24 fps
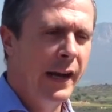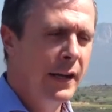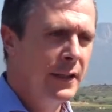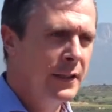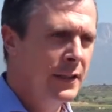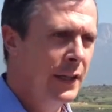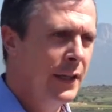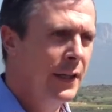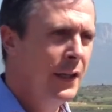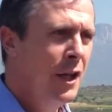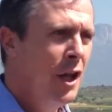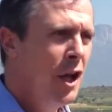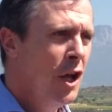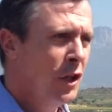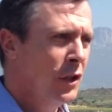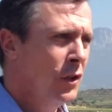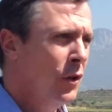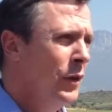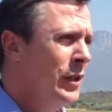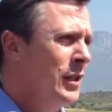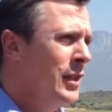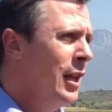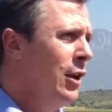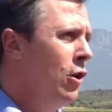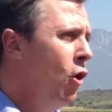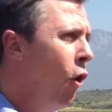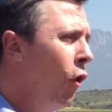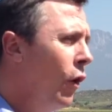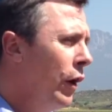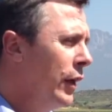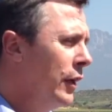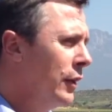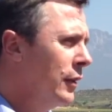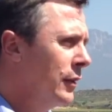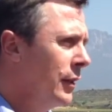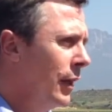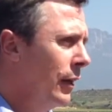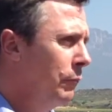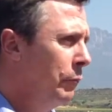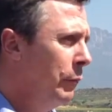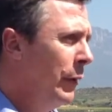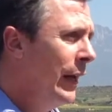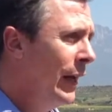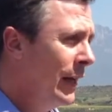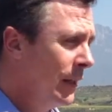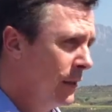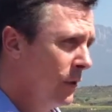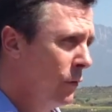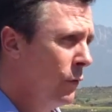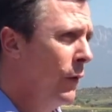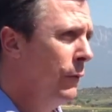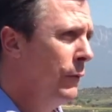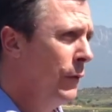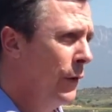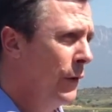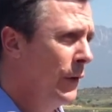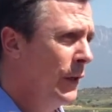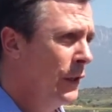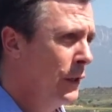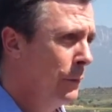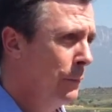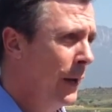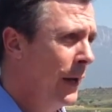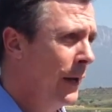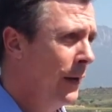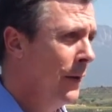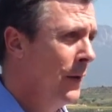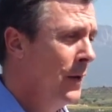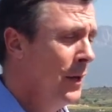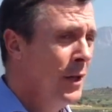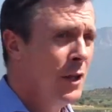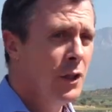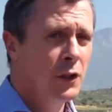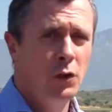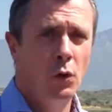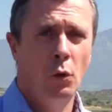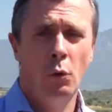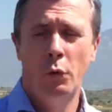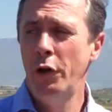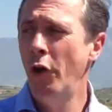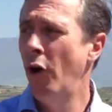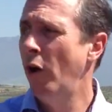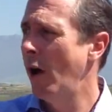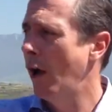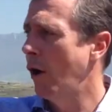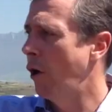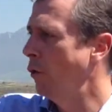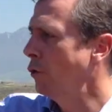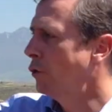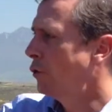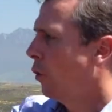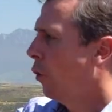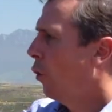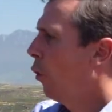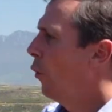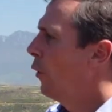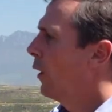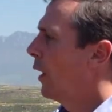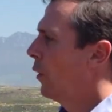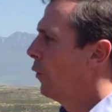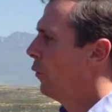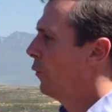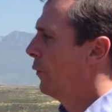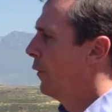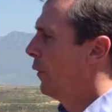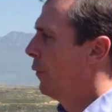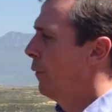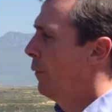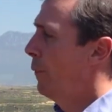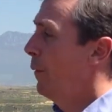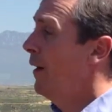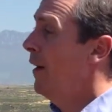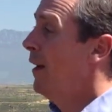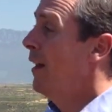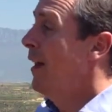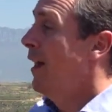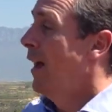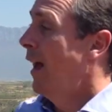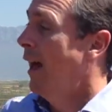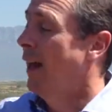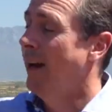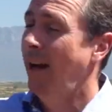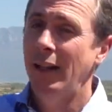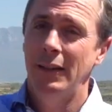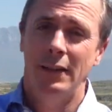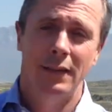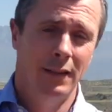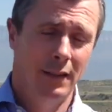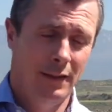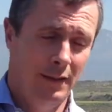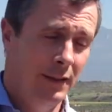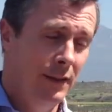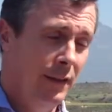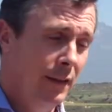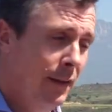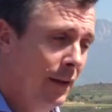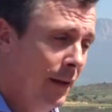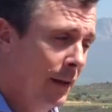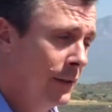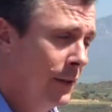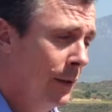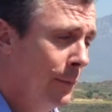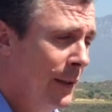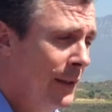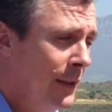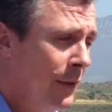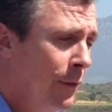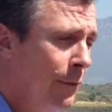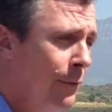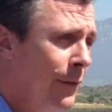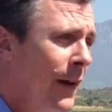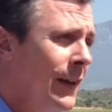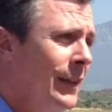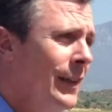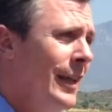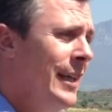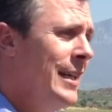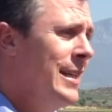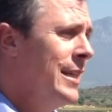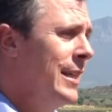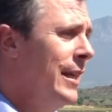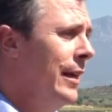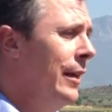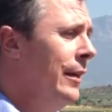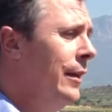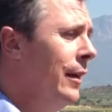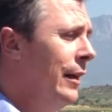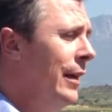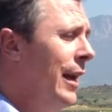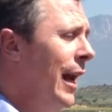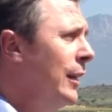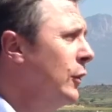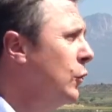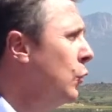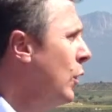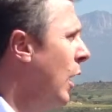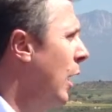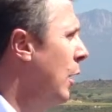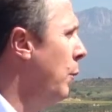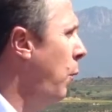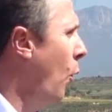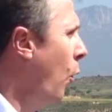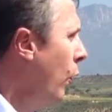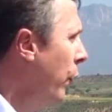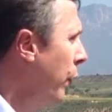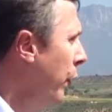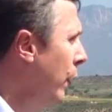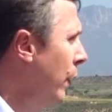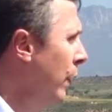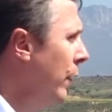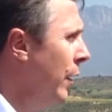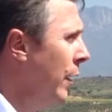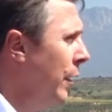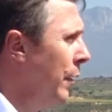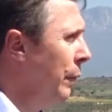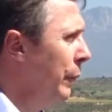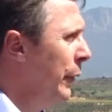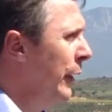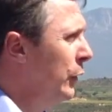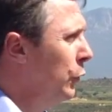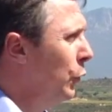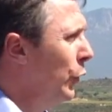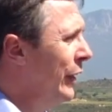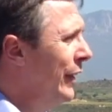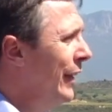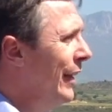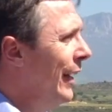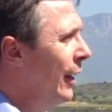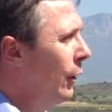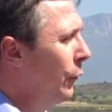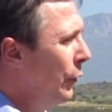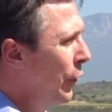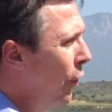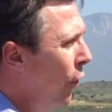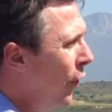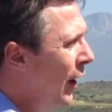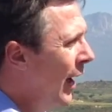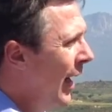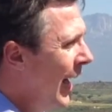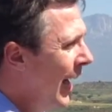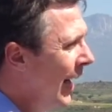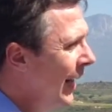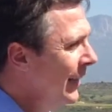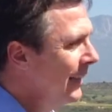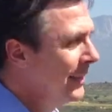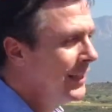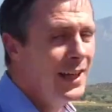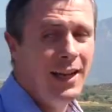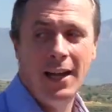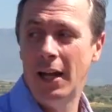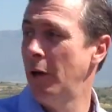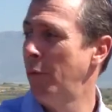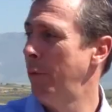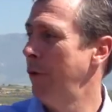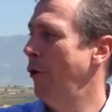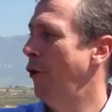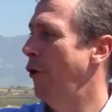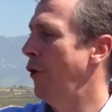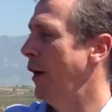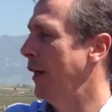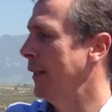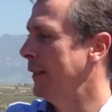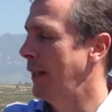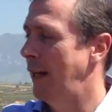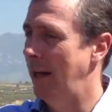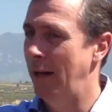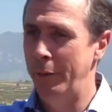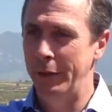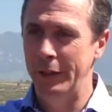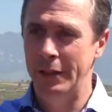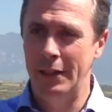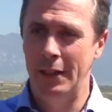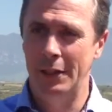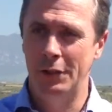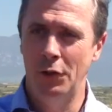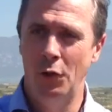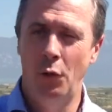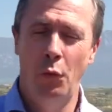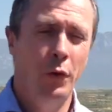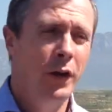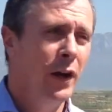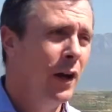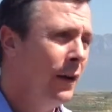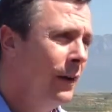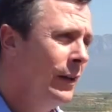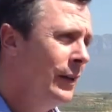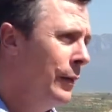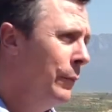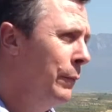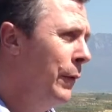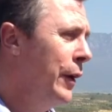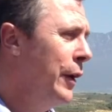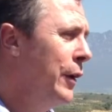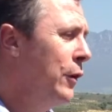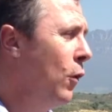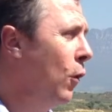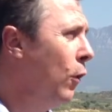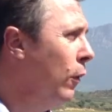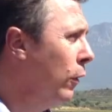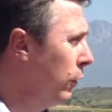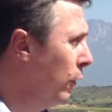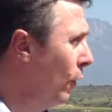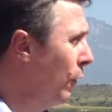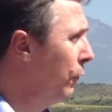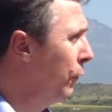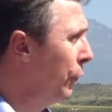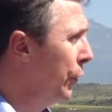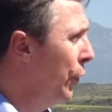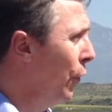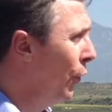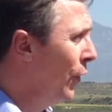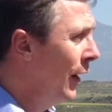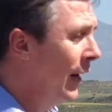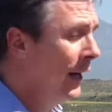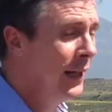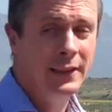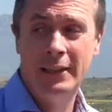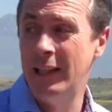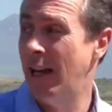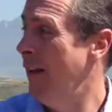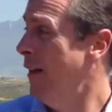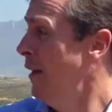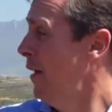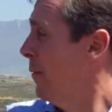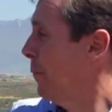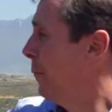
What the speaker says: Sea. So it's the longest and biggest river in Spain. So Rioja goes all along the river, and as a matter of fact, is the natural border between the Rioja Alta and Rioja Alavesa. So we are in the very north of Rioja Alta.